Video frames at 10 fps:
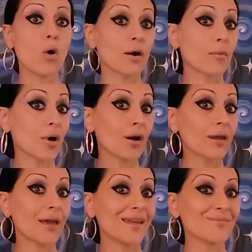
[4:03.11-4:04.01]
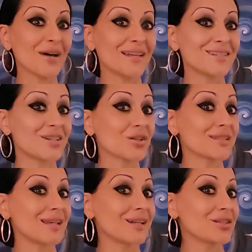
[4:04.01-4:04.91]
watermark and my digital
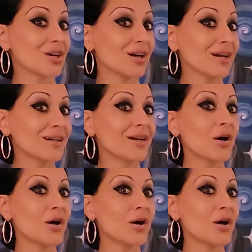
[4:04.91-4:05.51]
signature?